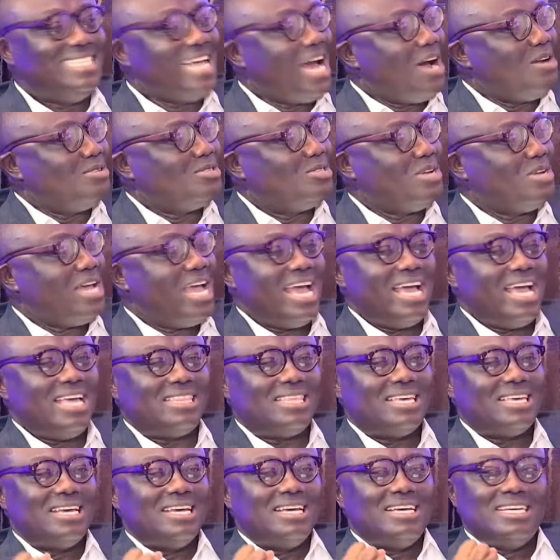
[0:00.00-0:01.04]
Down to
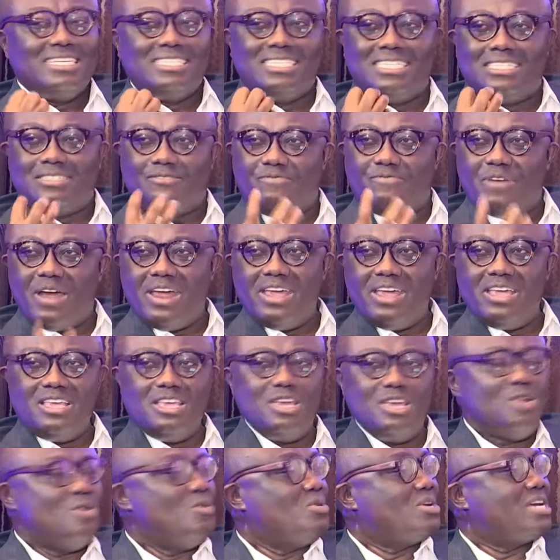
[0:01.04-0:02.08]
earth. She's yeah. very,
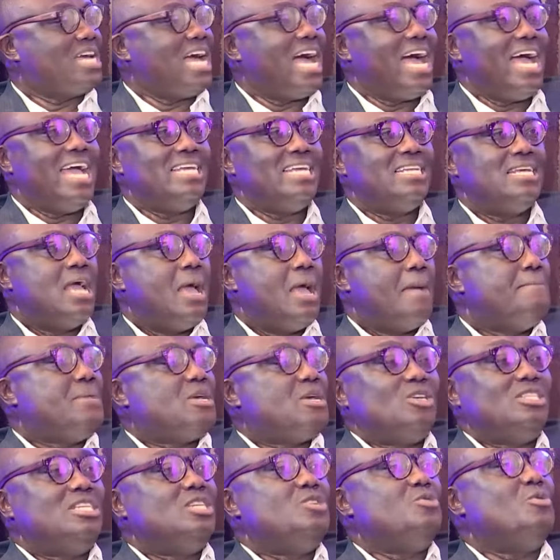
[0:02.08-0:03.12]
you know, kind
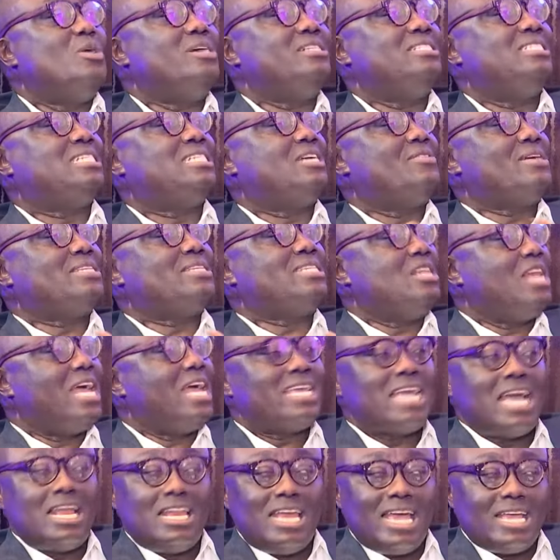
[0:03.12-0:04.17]
because they don't interact. And
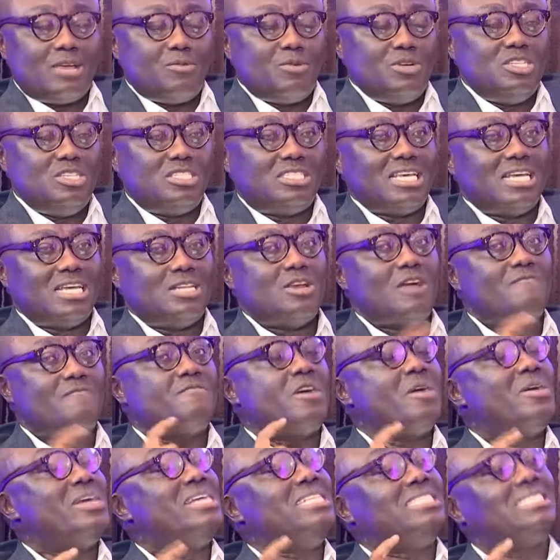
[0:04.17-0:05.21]
like I like what you said, you're
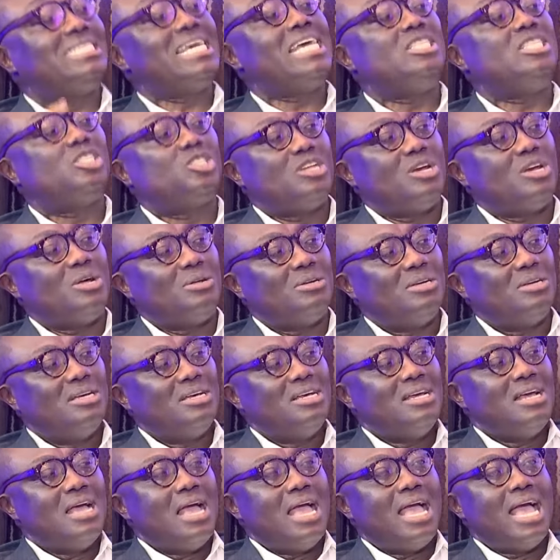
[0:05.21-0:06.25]
very intentional.
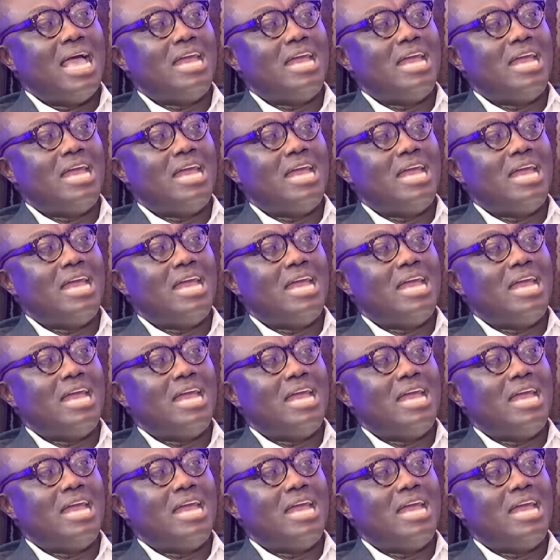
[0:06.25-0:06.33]
Yes.